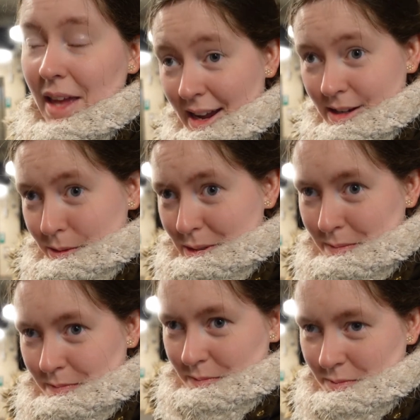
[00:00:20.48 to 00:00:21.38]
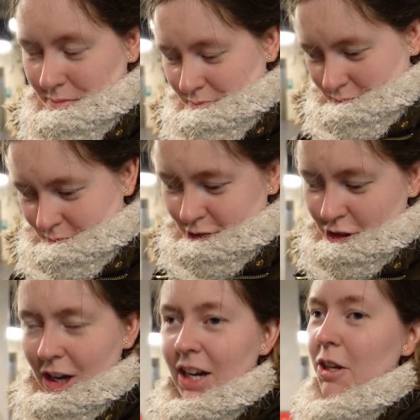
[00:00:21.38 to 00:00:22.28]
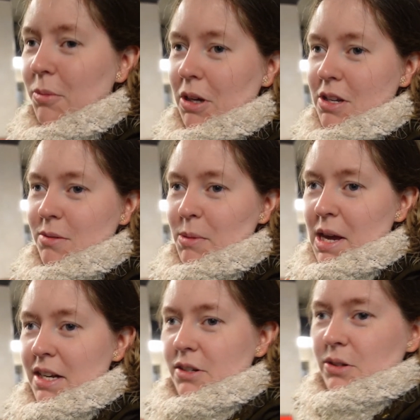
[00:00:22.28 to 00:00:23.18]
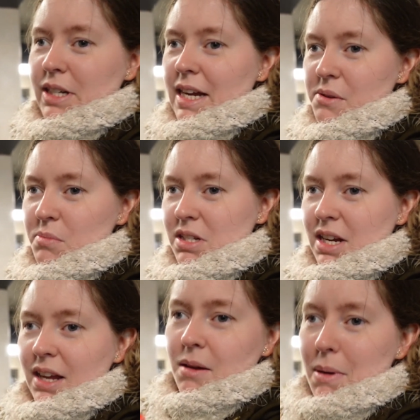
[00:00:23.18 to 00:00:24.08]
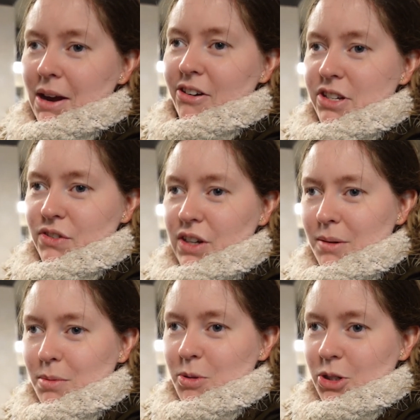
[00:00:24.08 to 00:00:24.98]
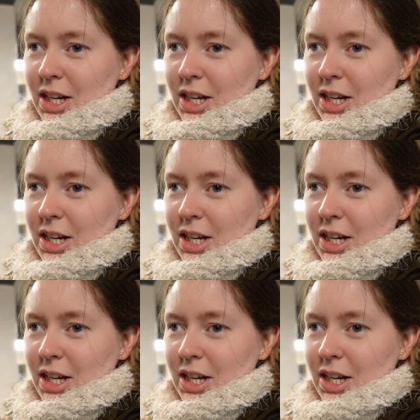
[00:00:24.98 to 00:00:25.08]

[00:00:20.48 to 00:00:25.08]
our train now goes from Gerdenord. Adam's staying in Paris for a couple of